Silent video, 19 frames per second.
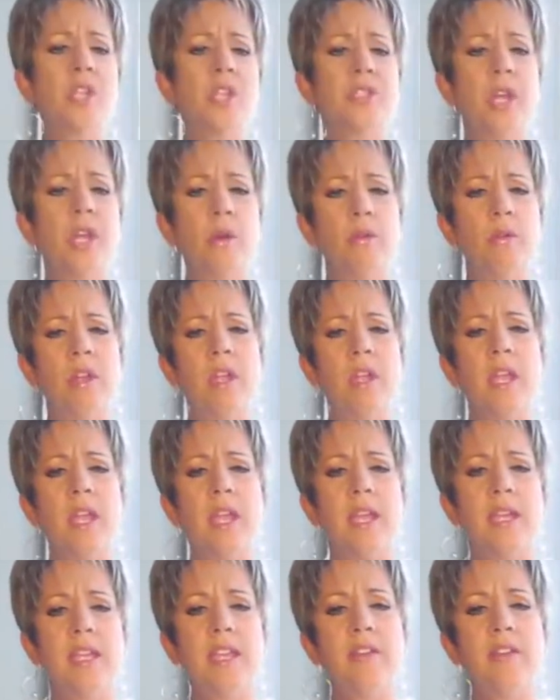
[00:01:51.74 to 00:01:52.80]
So
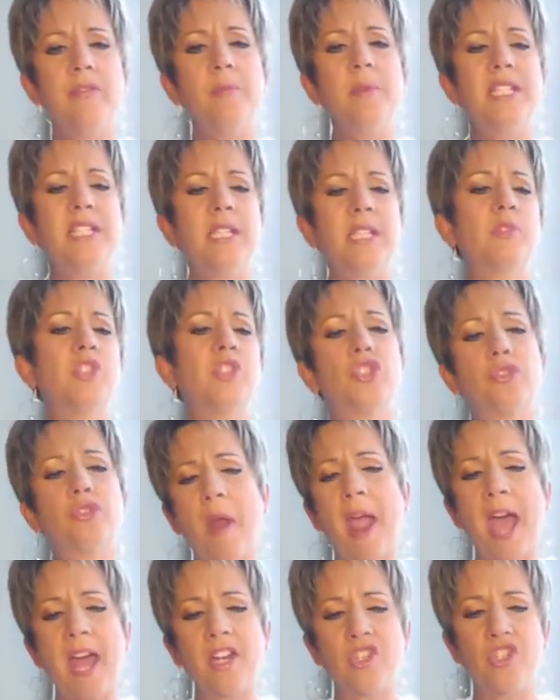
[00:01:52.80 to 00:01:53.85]
give me some
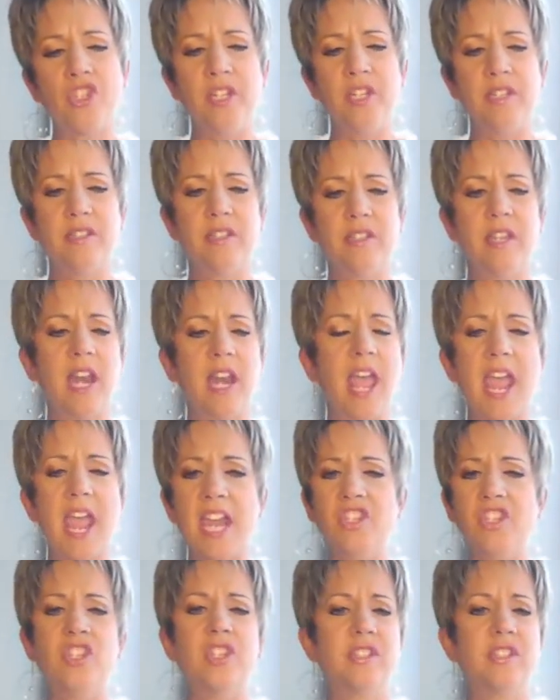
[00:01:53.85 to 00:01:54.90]
strategies that
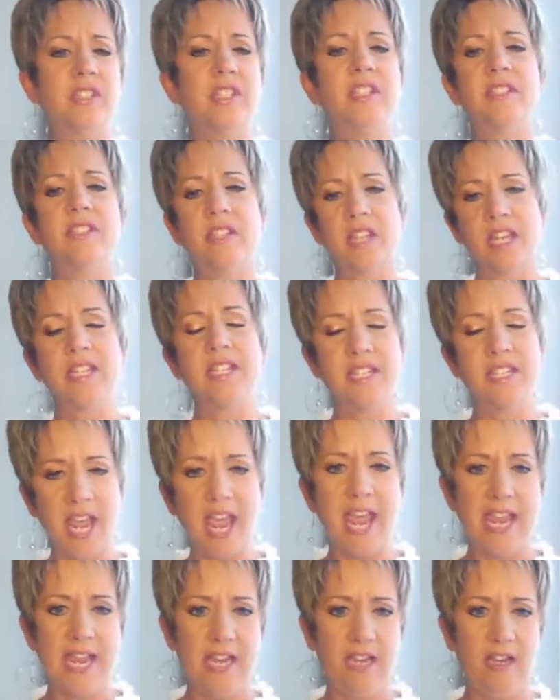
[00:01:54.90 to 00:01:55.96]
agencies can
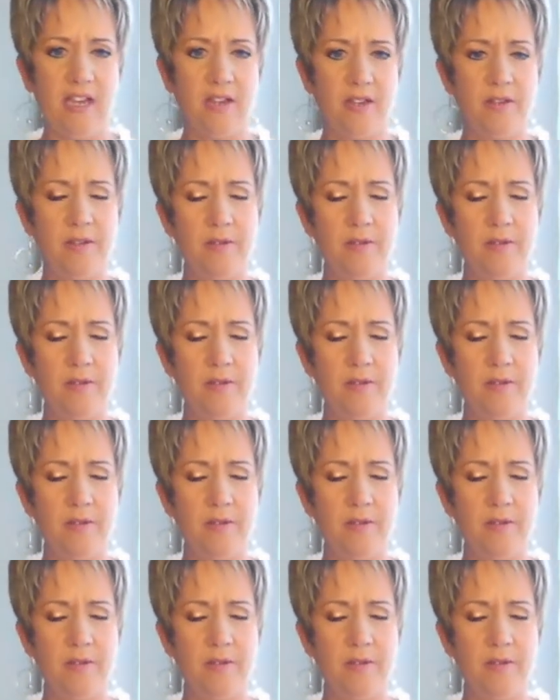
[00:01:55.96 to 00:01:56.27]
take.